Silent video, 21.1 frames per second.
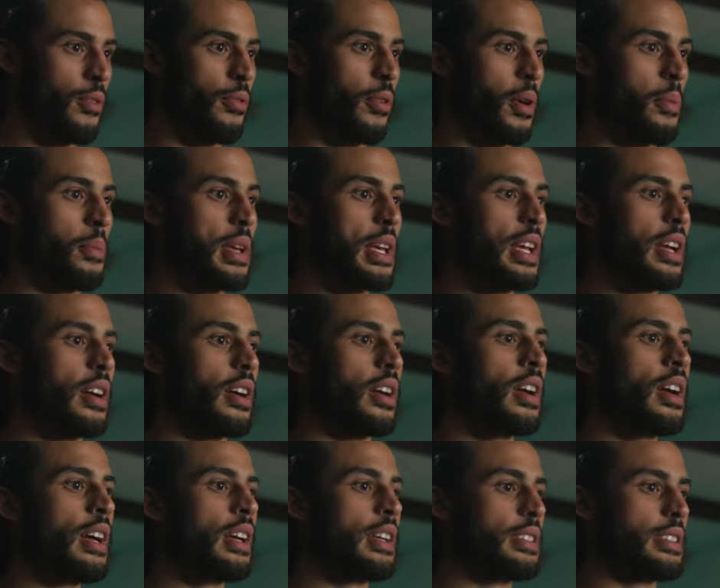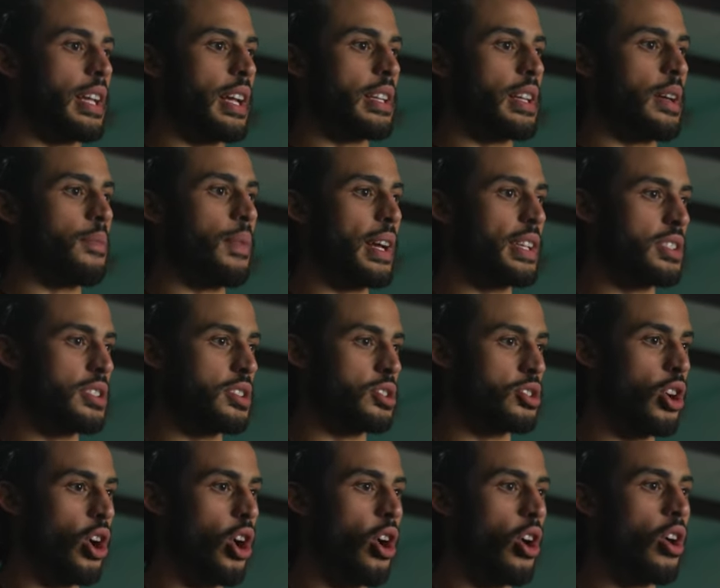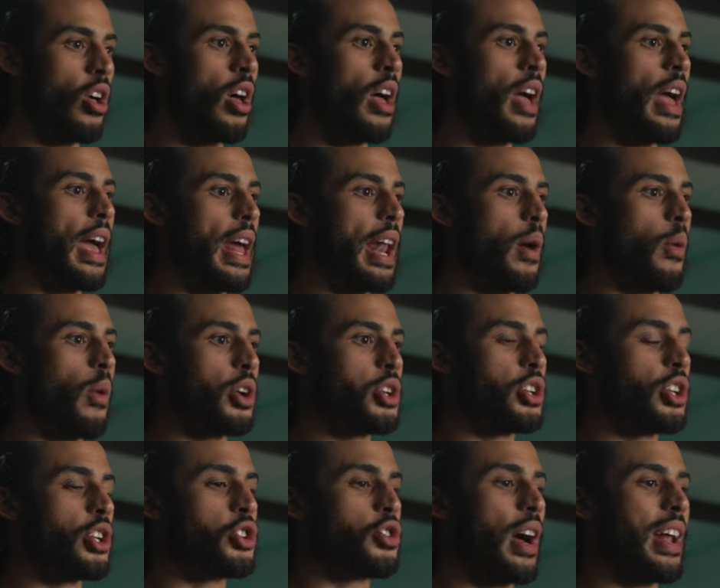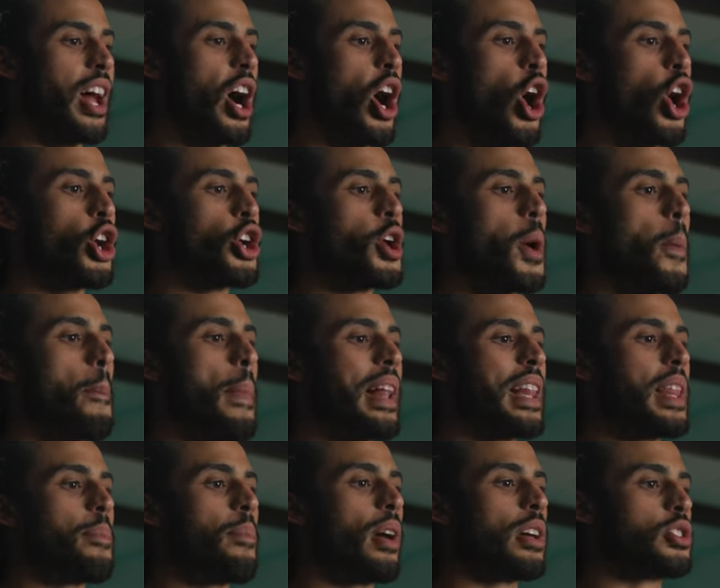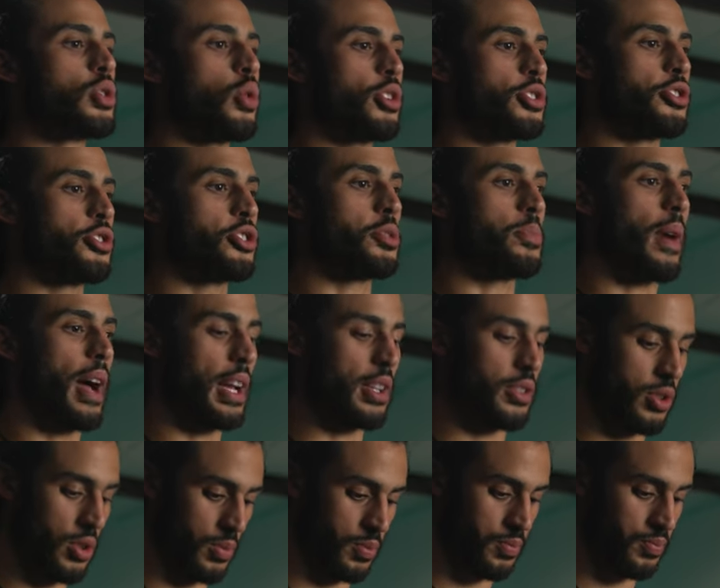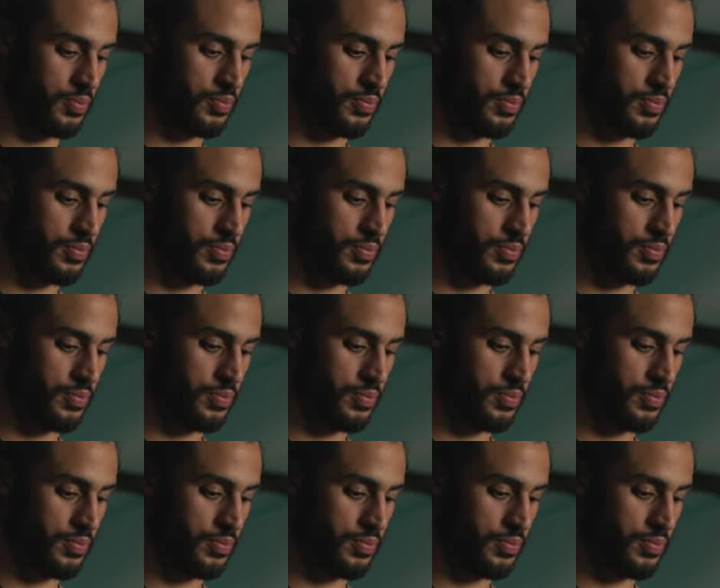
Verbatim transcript: From here, stand up nice and tall, and I want you to try to hug your belly button towards your spine. So